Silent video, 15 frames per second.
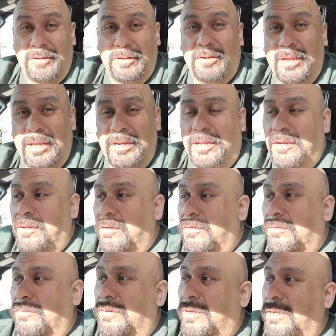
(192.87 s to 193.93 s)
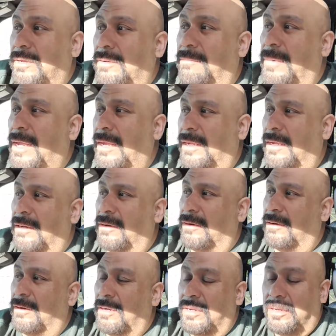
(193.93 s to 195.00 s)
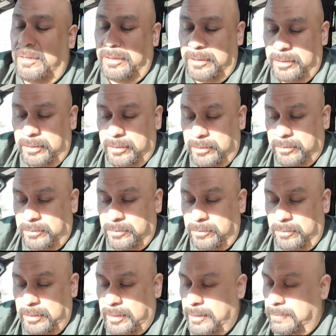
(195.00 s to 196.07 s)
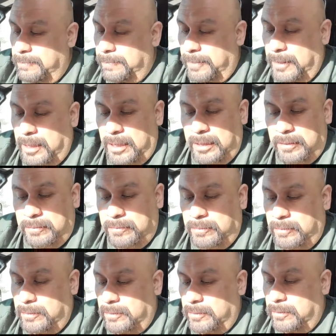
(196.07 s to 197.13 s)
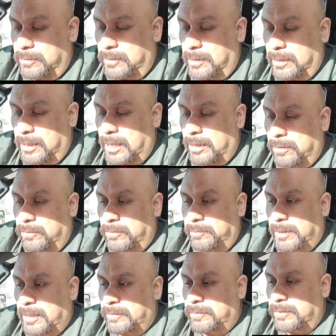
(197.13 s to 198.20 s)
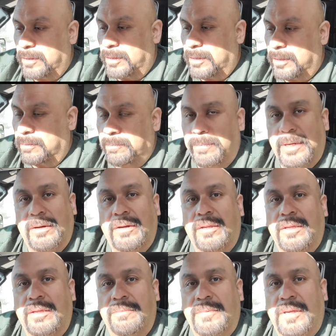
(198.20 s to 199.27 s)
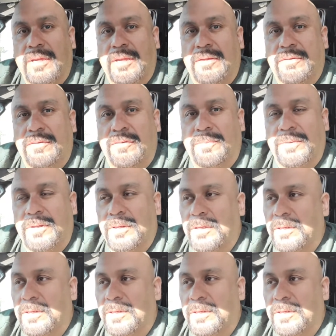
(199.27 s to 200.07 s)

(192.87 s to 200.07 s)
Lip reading: heading all the way back here. So guys, I got home last night. I could barely keep my eyes open.